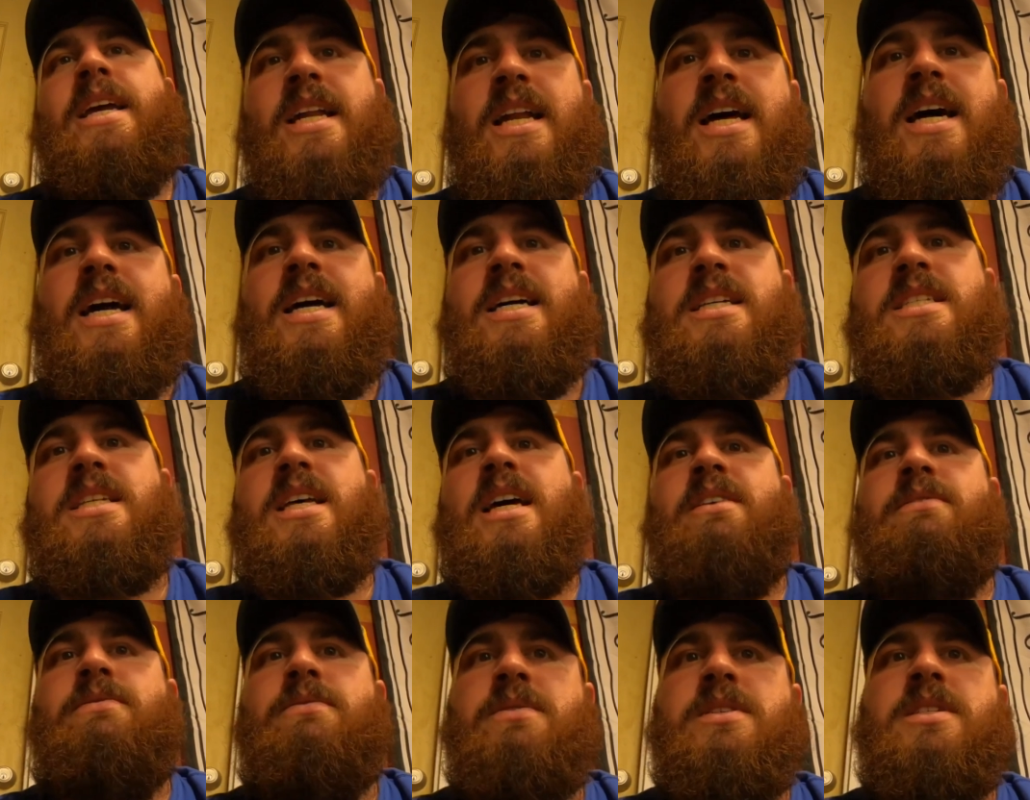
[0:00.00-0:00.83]
an
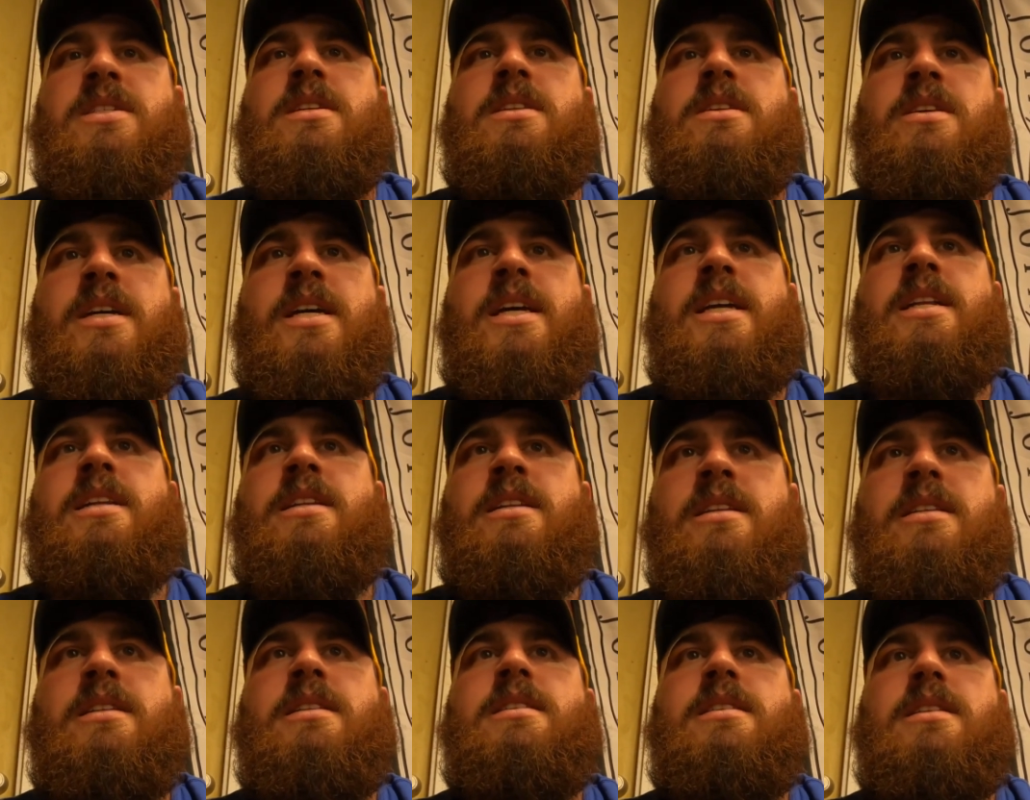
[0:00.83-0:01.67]
ISF was
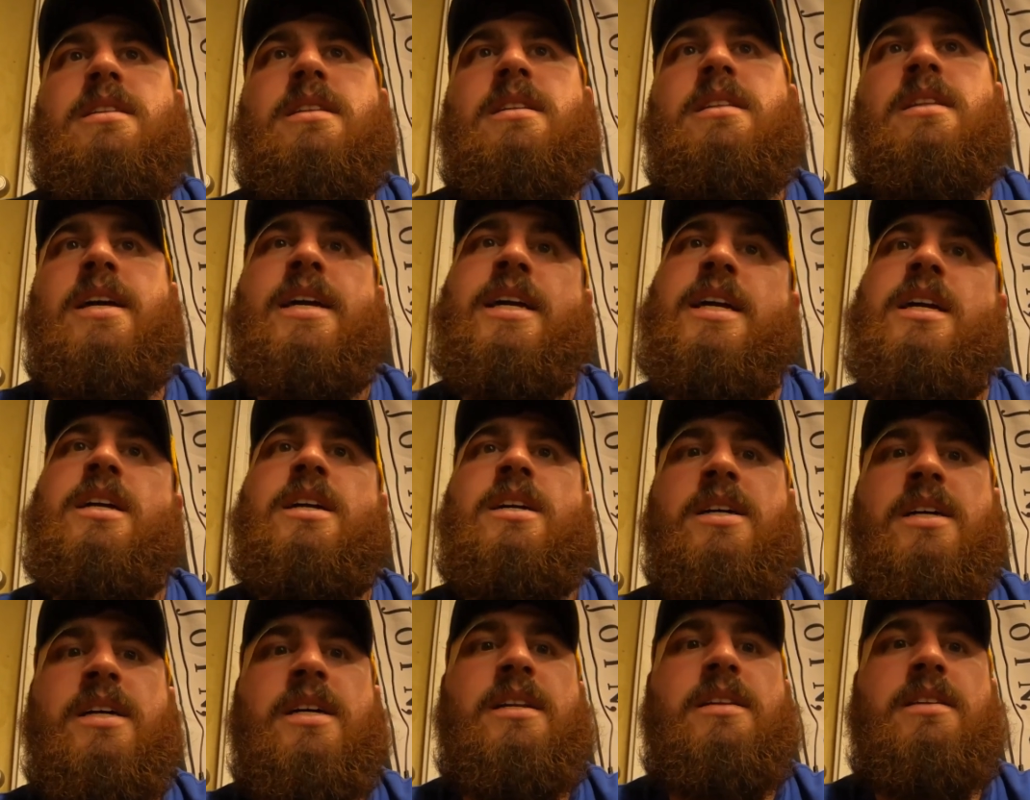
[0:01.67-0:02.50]
looking like a
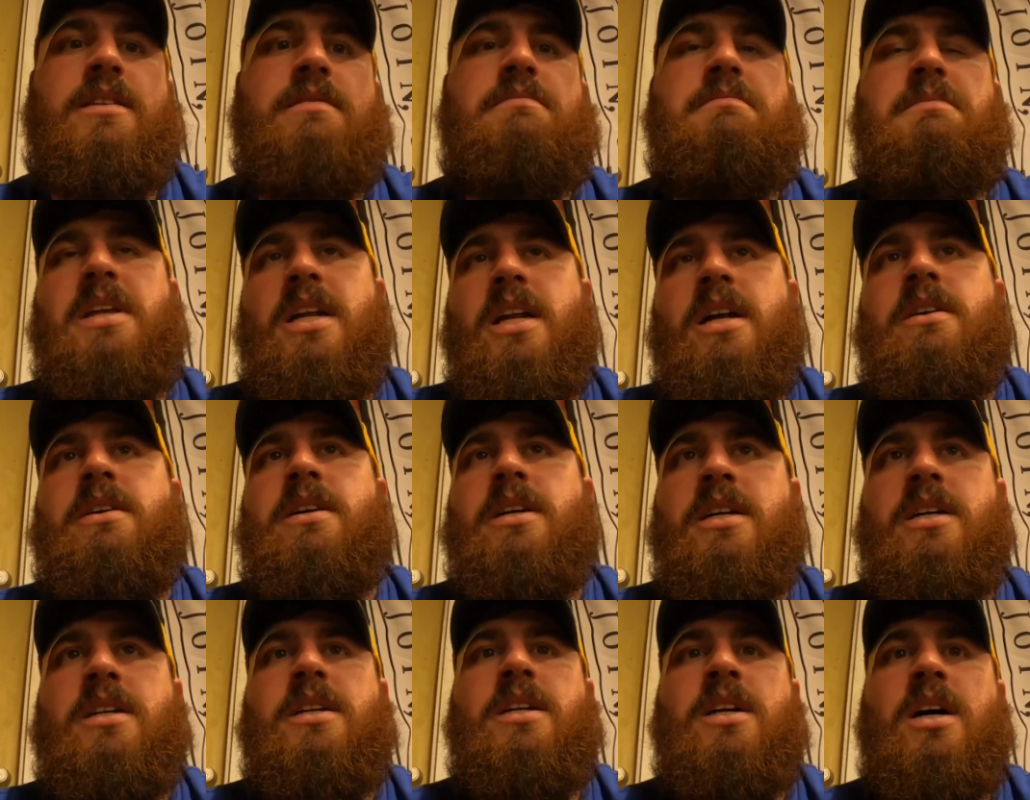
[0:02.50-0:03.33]
good
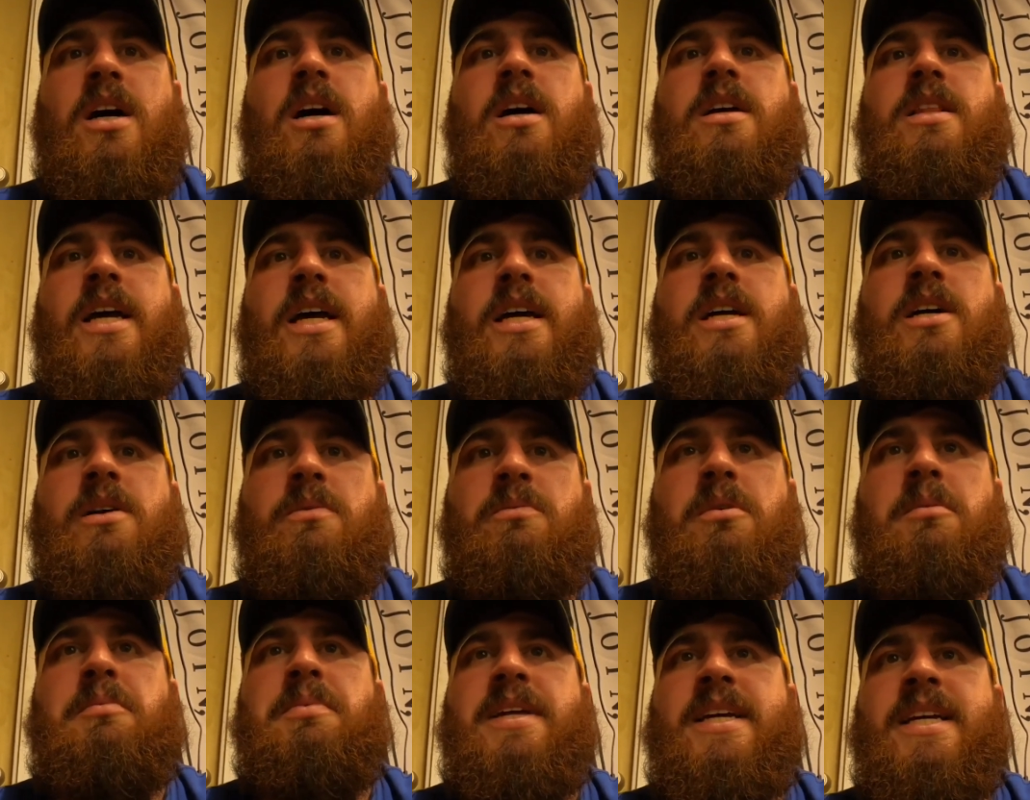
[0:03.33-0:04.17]
car that could
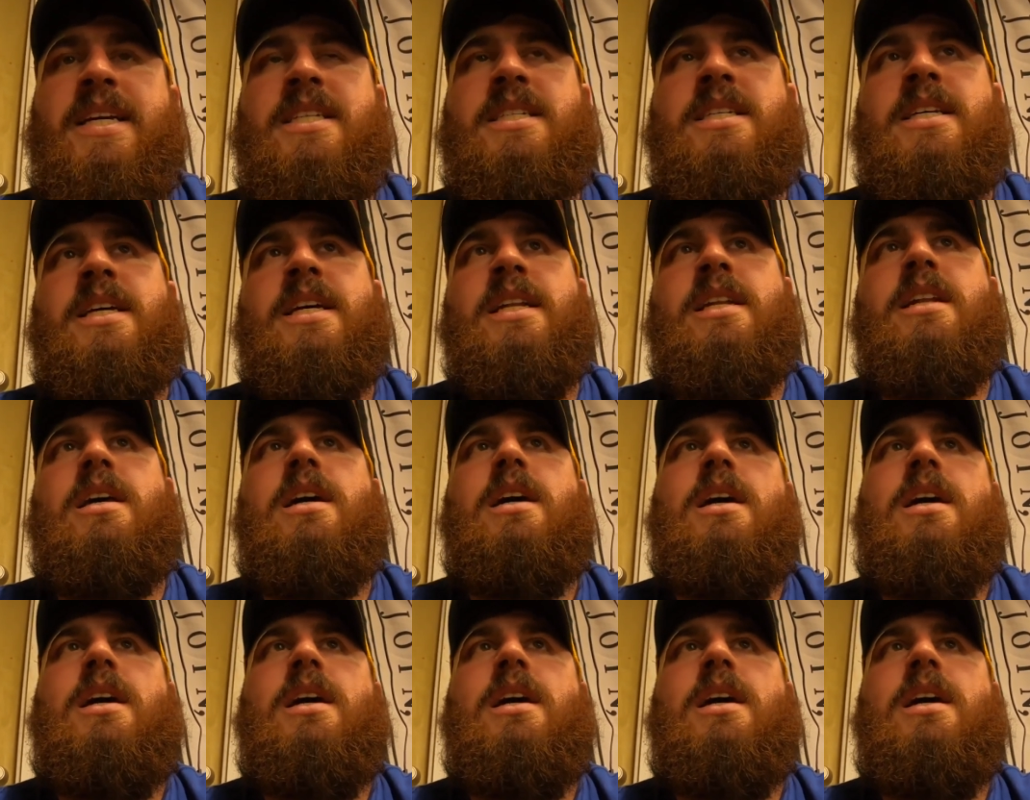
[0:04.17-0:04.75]
replace it.